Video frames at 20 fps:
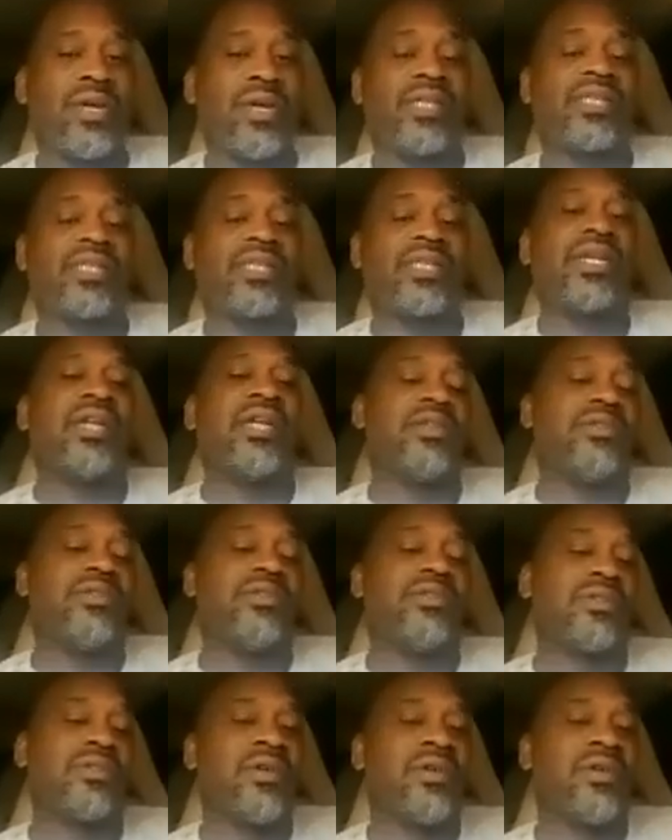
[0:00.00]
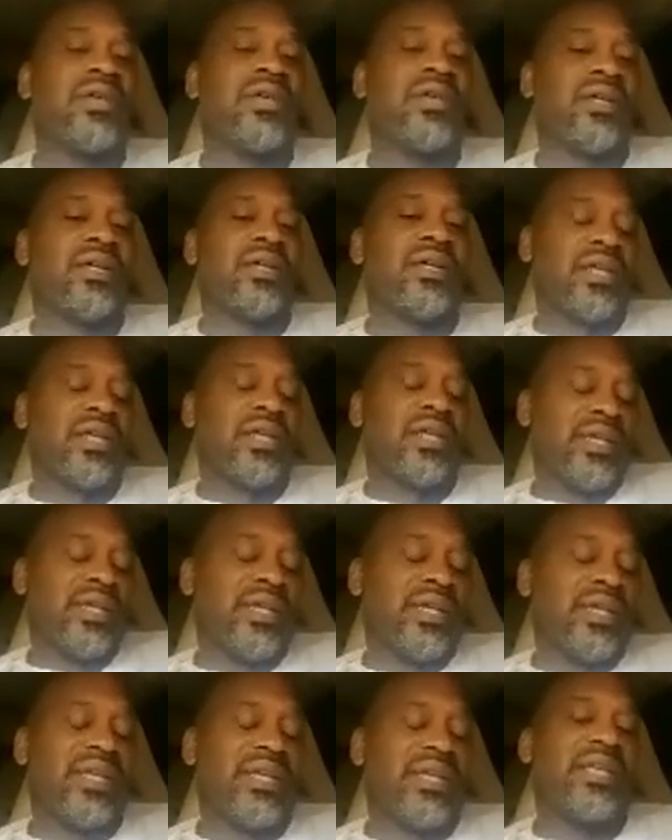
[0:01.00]
So
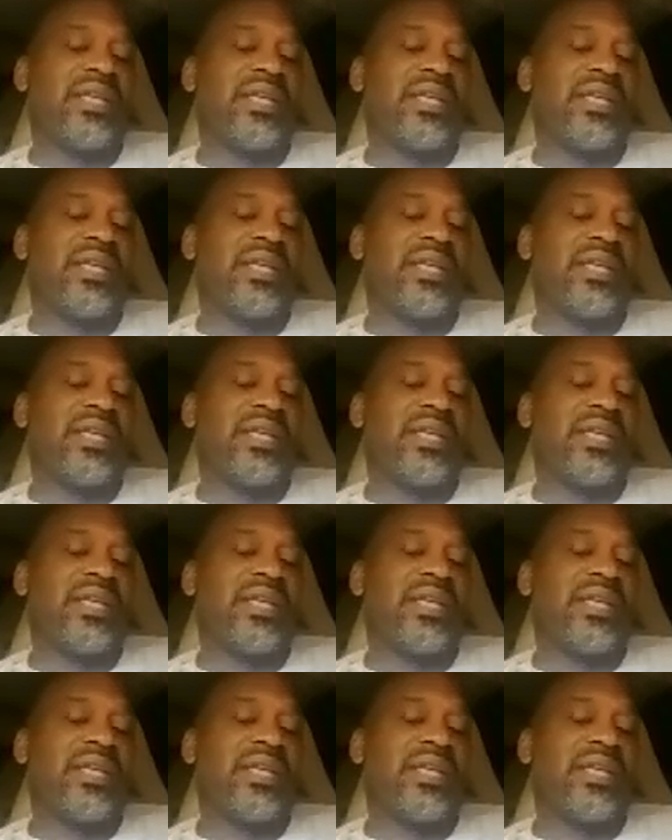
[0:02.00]
that's